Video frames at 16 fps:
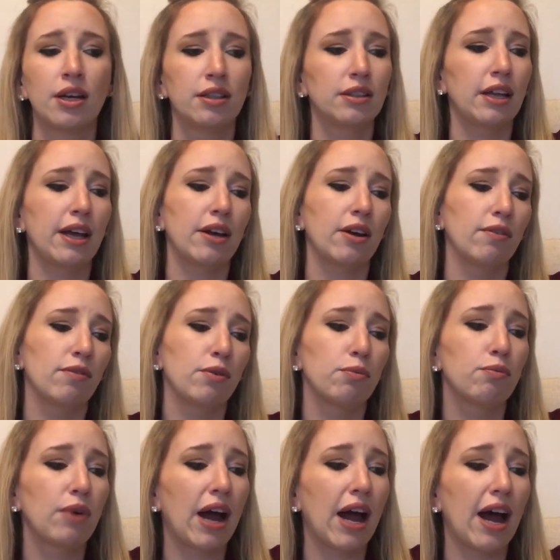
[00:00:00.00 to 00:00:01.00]
like of the
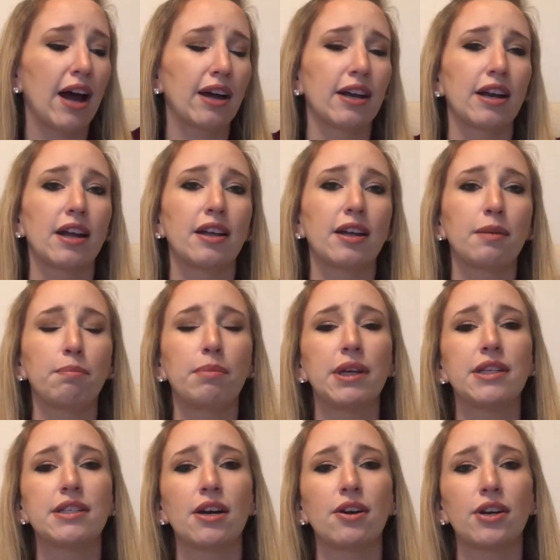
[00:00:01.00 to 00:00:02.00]
rack, and I like
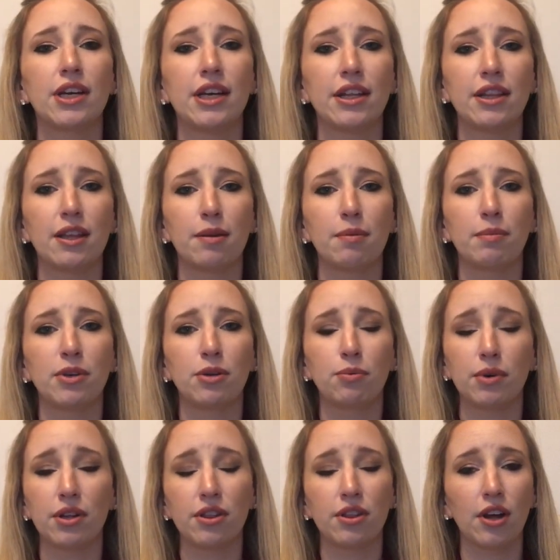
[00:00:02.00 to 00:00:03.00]
bent down to get them, and you
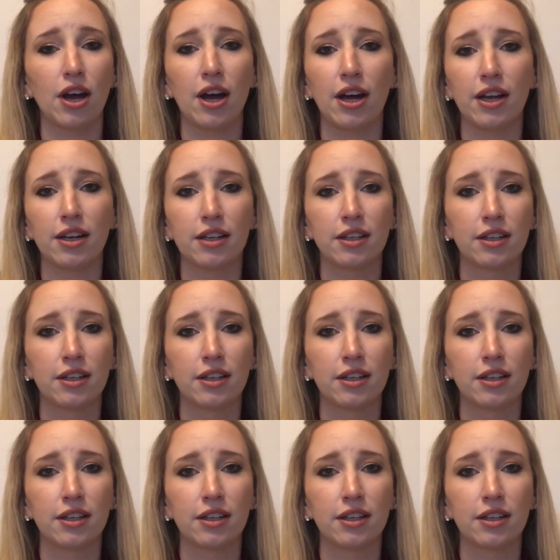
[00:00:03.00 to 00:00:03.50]
would have thought